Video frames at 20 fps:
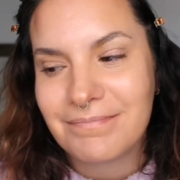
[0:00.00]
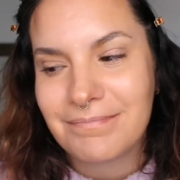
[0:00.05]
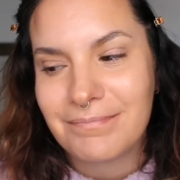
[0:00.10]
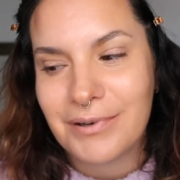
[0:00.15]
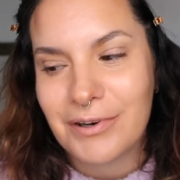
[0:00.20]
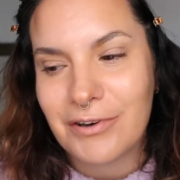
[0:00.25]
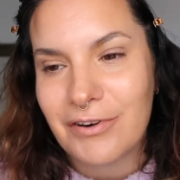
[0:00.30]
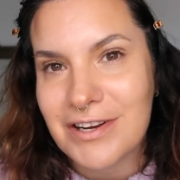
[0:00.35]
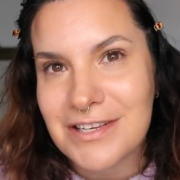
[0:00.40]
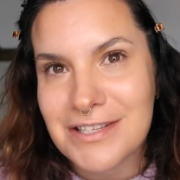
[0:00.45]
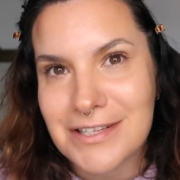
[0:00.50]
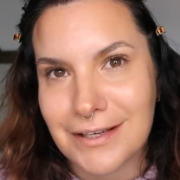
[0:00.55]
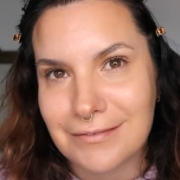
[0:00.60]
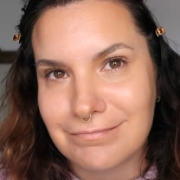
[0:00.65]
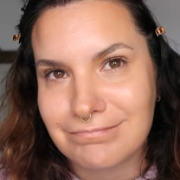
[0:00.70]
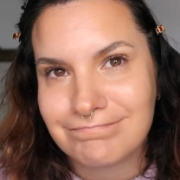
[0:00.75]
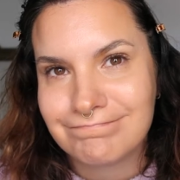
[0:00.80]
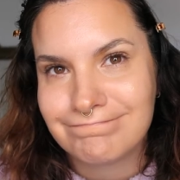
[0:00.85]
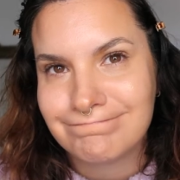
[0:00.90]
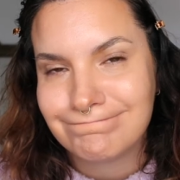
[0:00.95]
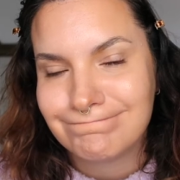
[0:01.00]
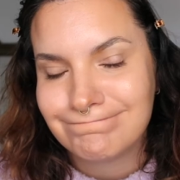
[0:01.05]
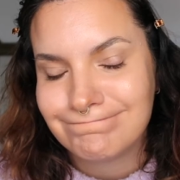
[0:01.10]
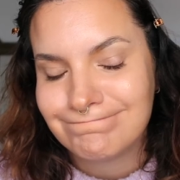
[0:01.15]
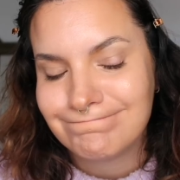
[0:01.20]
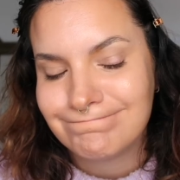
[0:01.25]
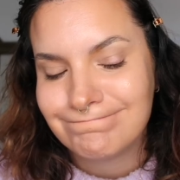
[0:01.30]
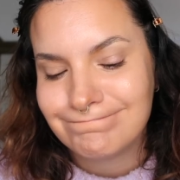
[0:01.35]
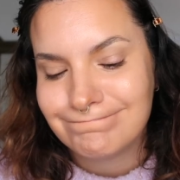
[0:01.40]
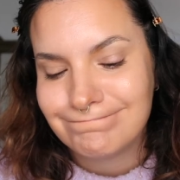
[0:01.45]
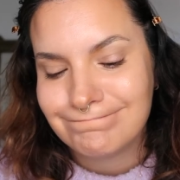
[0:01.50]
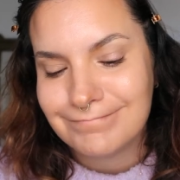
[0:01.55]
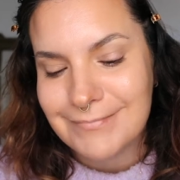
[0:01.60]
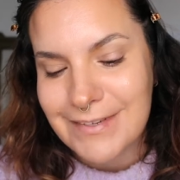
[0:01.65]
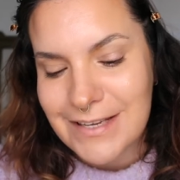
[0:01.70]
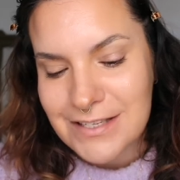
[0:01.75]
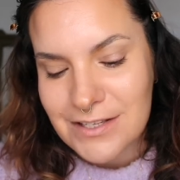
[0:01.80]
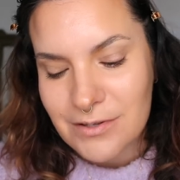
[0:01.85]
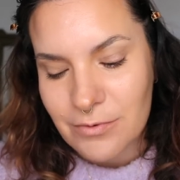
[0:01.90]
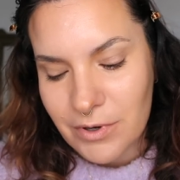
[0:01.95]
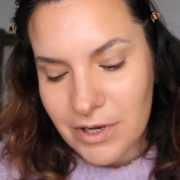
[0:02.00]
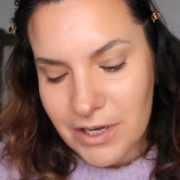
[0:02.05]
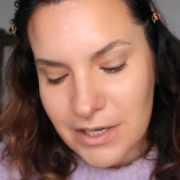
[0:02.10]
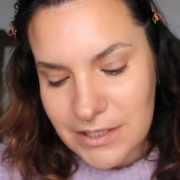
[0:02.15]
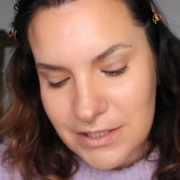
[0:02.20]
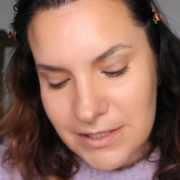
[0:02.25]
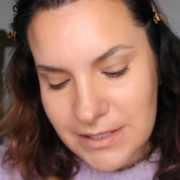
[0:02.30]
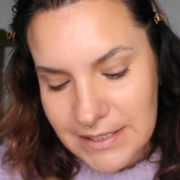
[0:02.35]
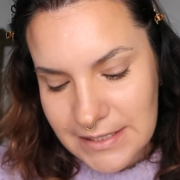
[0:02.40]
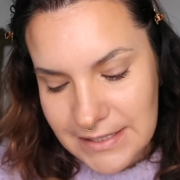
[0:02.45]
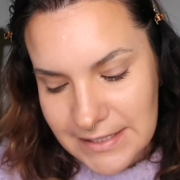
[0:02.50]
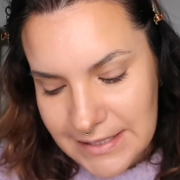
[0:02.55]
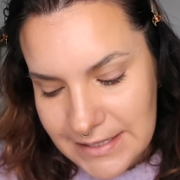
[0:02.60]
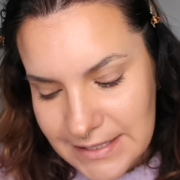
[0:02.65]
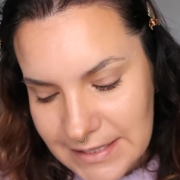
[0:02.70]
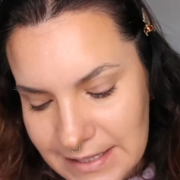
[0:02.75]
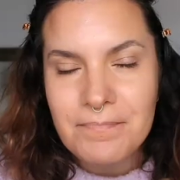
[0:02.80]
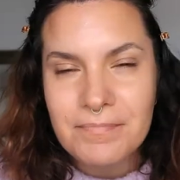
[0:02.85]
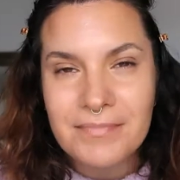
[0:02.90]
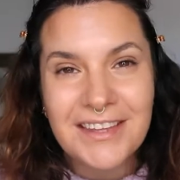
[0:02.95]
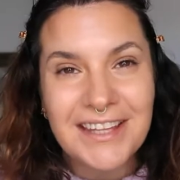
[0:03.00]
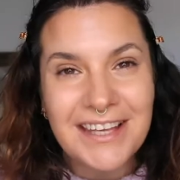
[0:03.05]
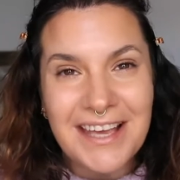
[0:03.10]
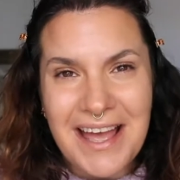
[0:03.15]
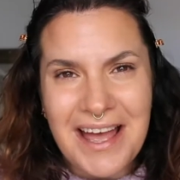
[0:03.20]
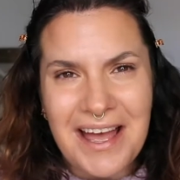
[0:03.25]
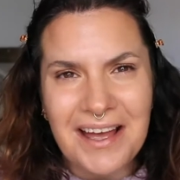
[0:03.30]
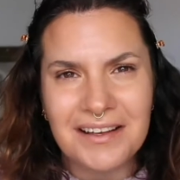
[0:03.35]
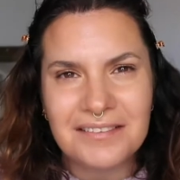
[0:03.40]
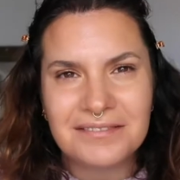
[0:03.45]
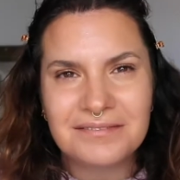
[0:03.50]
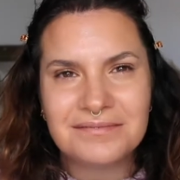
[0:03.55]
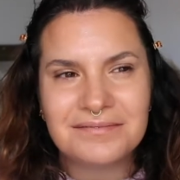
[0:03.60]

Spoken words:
progressing. That's the word. Yeah.